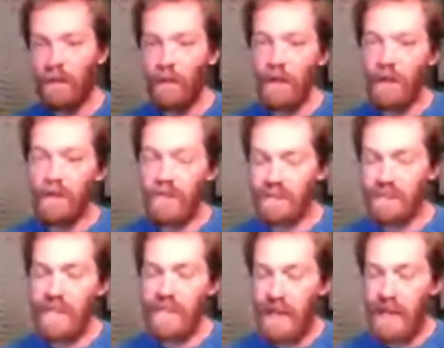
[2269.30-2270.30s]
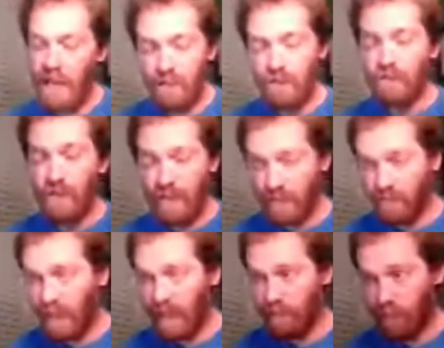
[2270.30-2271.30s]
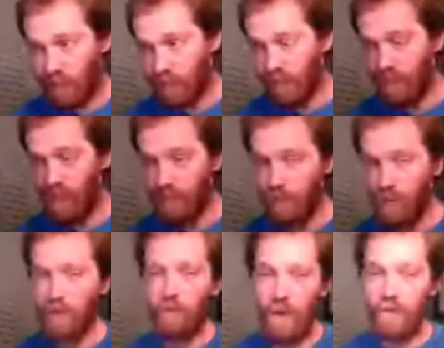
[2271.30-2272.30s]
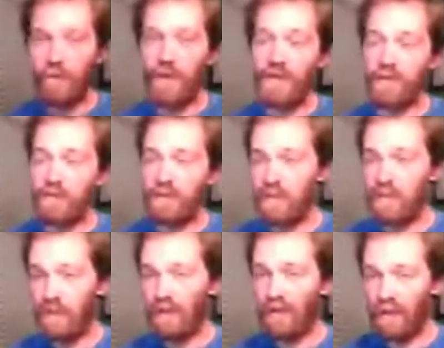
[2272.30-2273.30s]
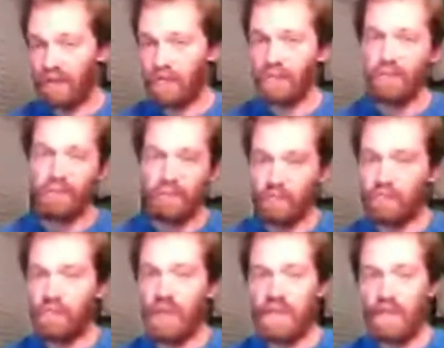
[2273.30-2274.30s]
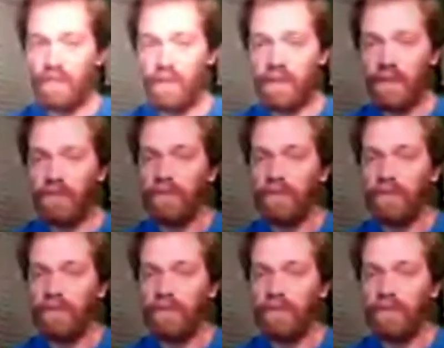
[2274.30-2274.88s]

That said, I do like the fact where you could just push one button and it kind of like does everything.